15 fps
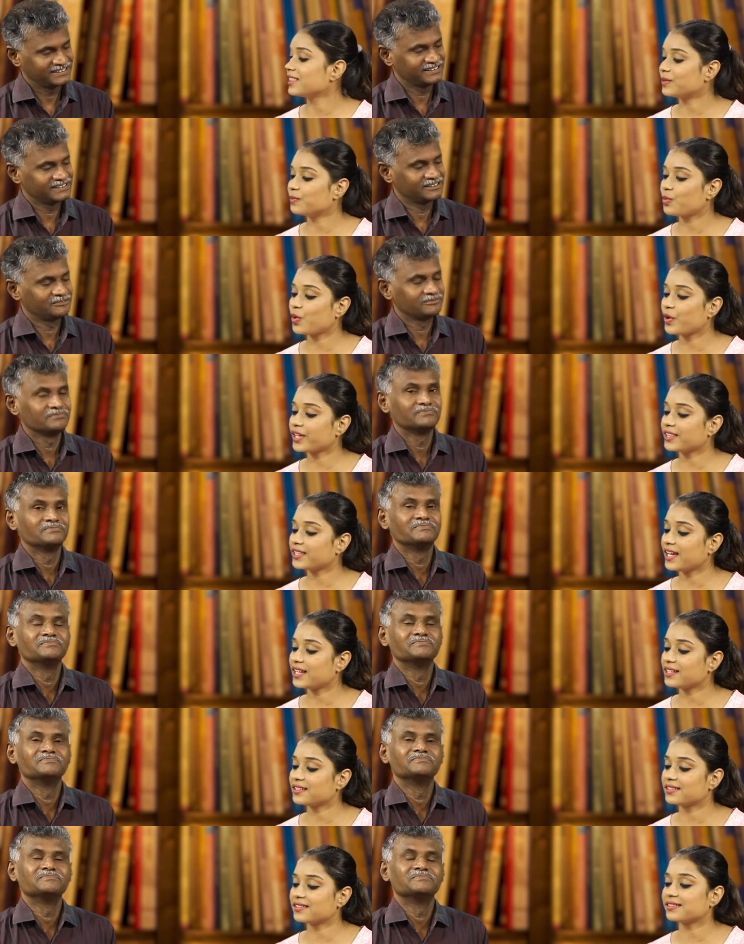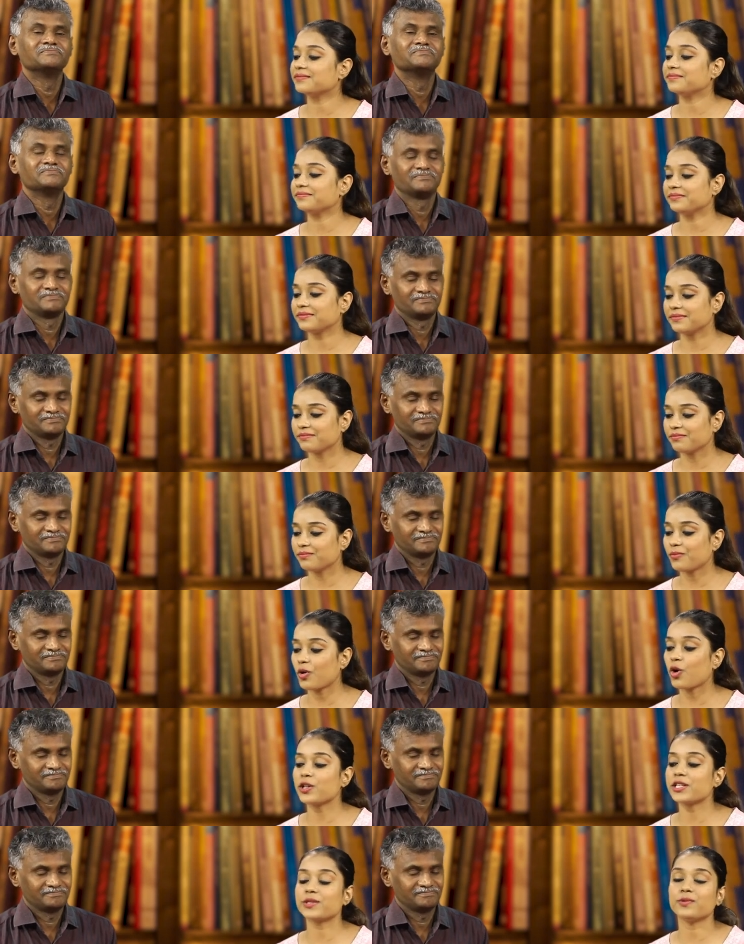Speaker 1: the boy that
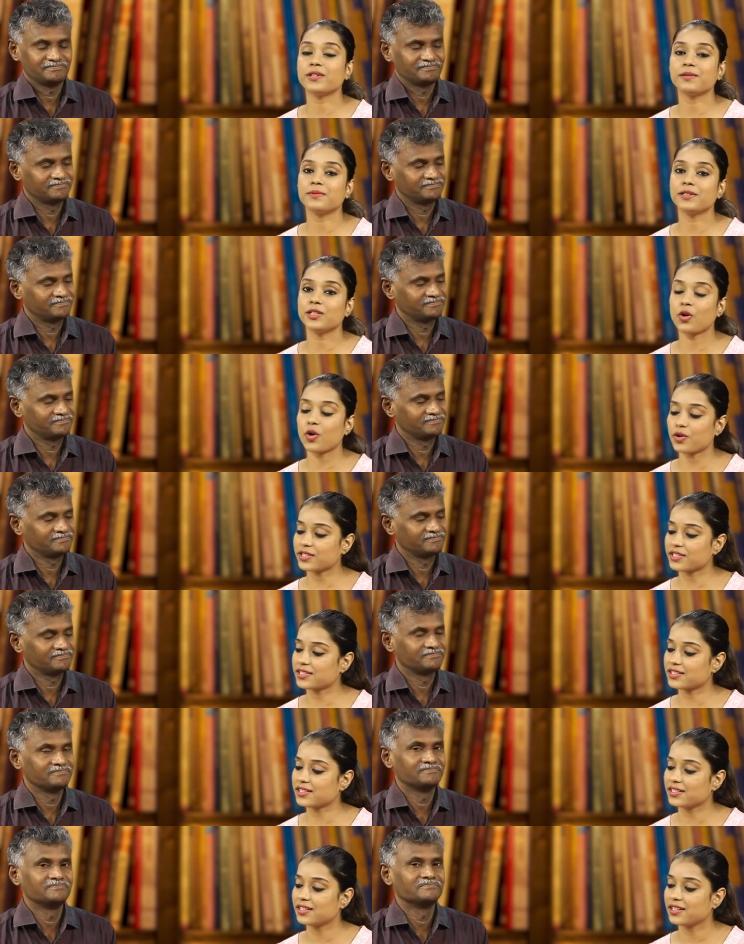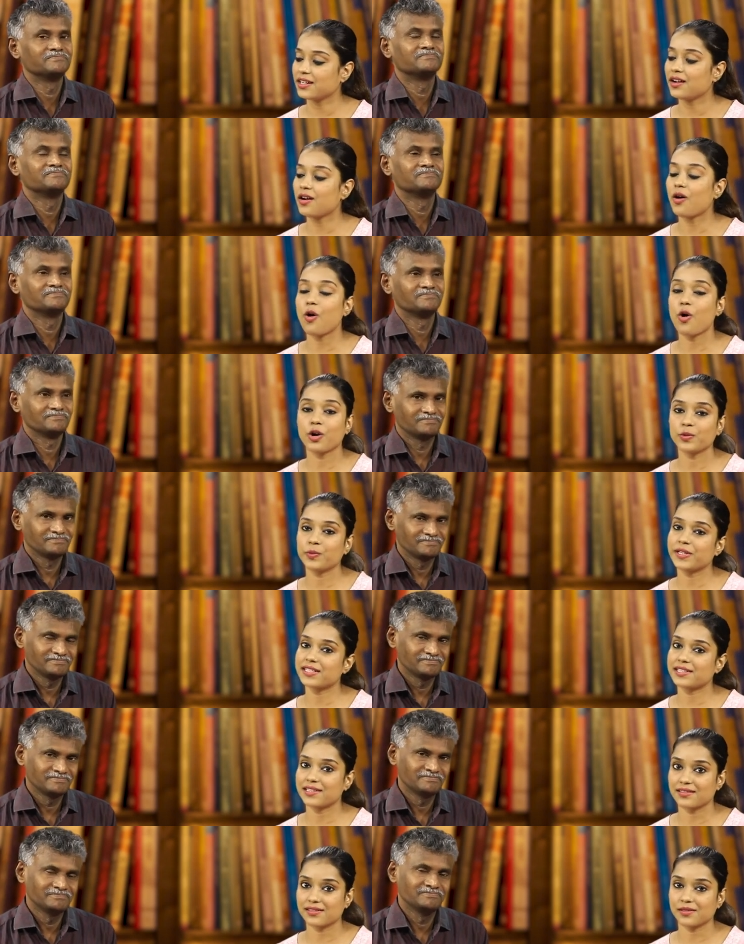balls will be lost
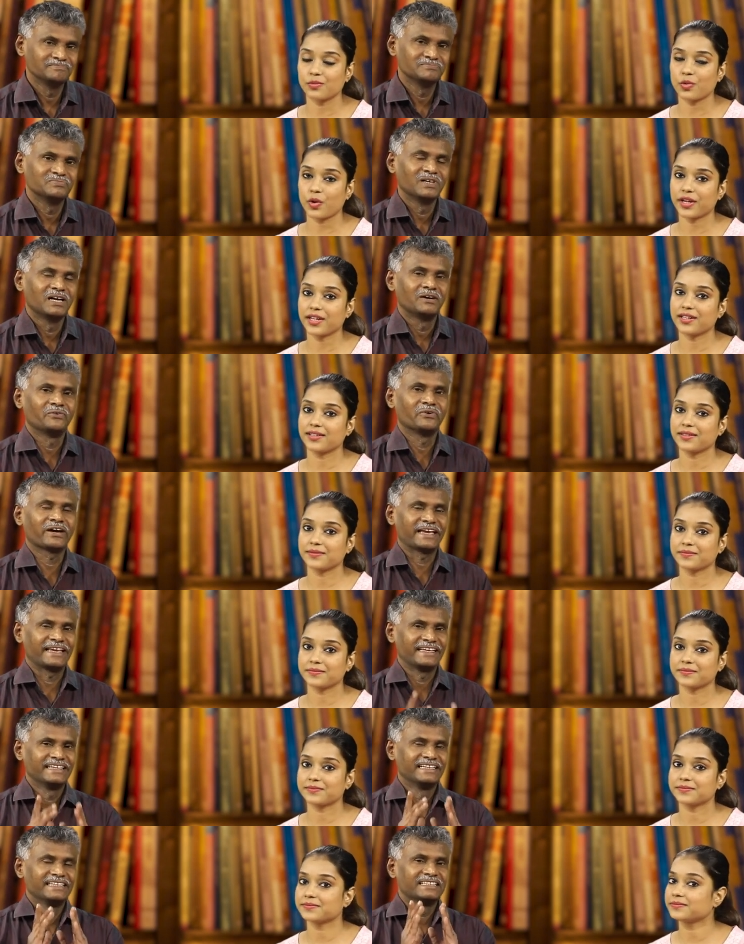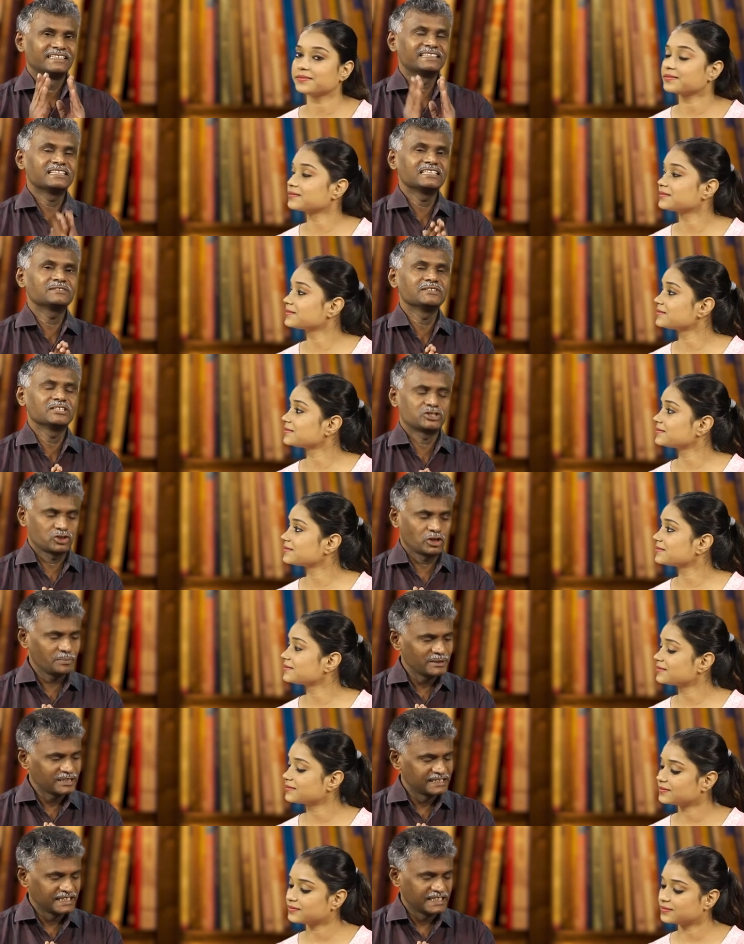always little boy
Speaker 2: okay Learners, we
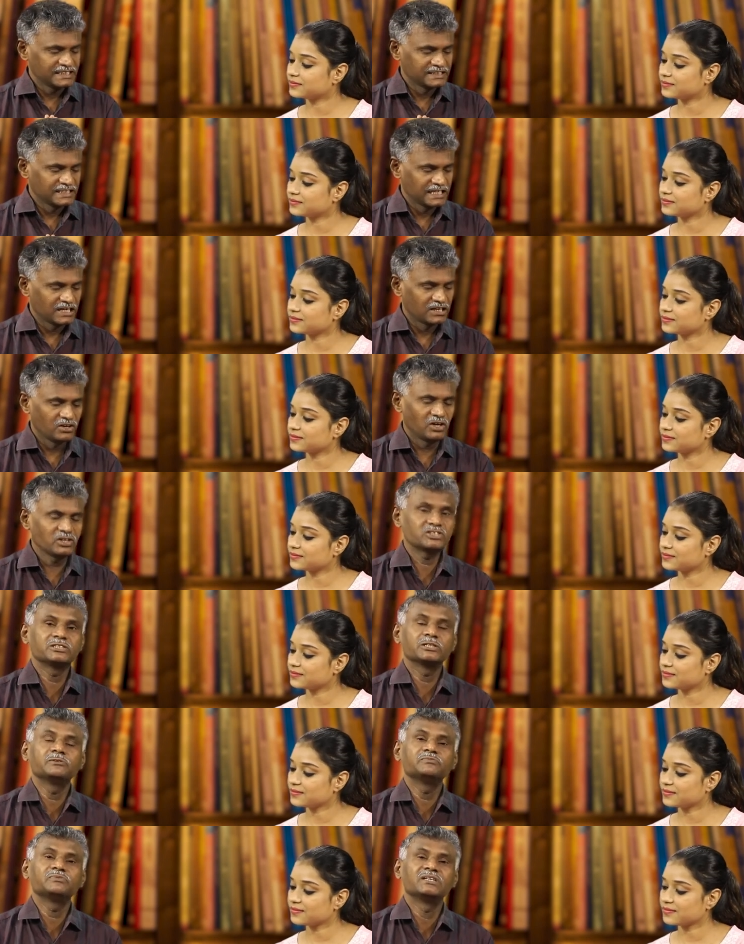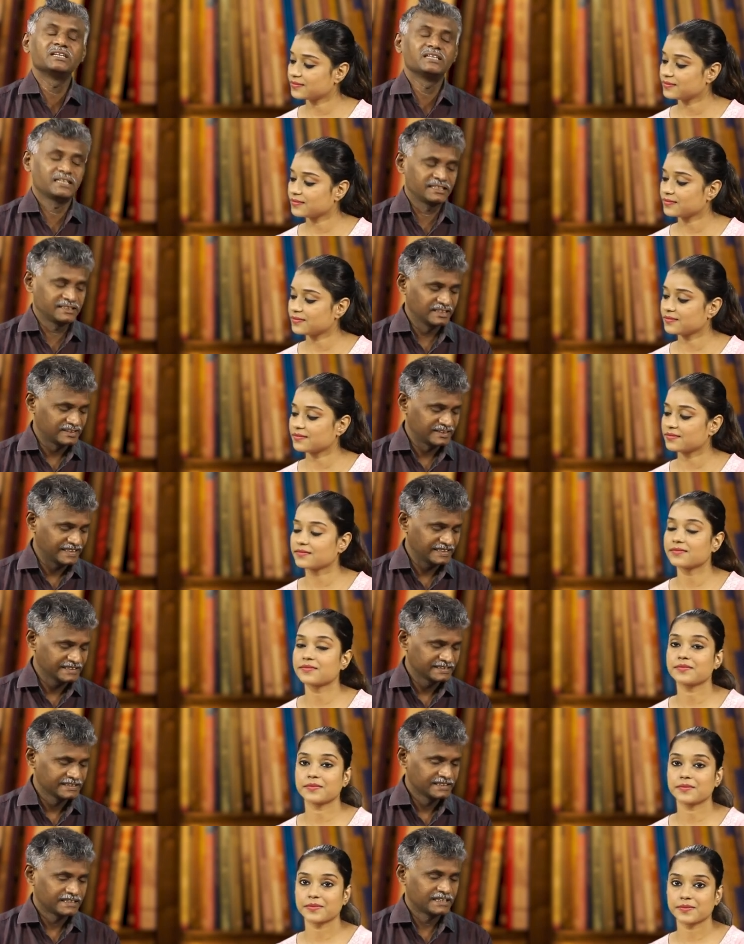stop it there. There are lots of uh, other
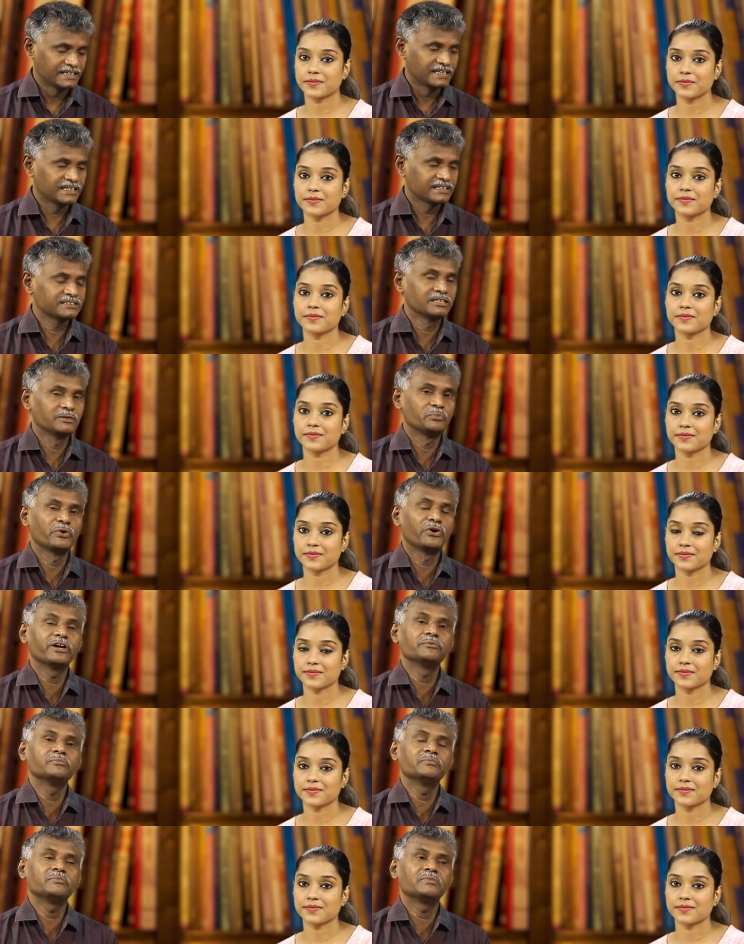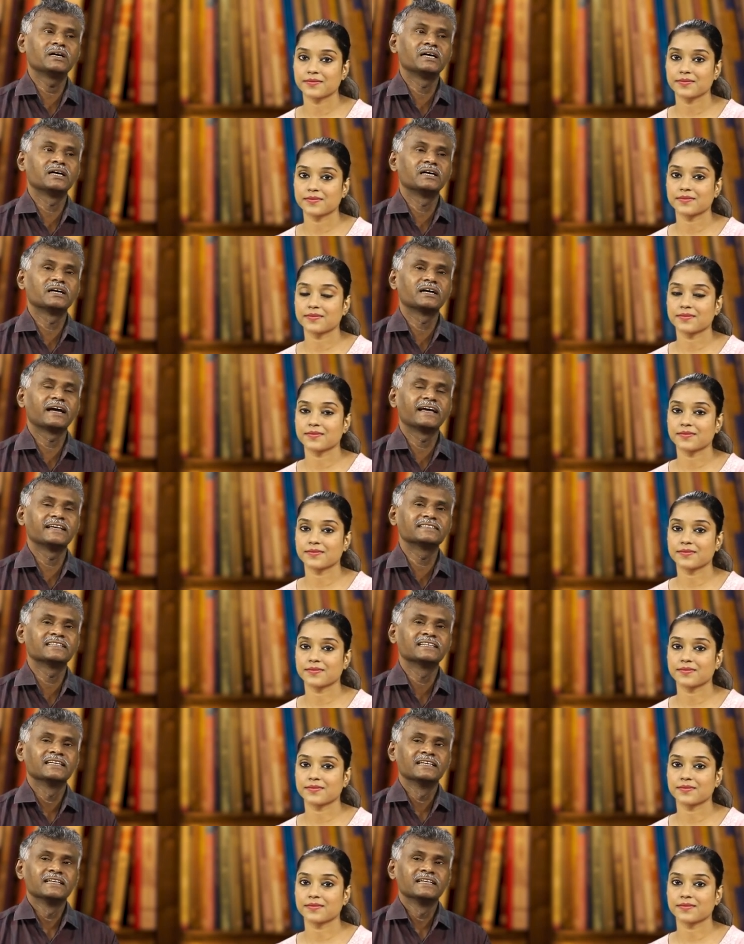things. Uh, the poem uh, has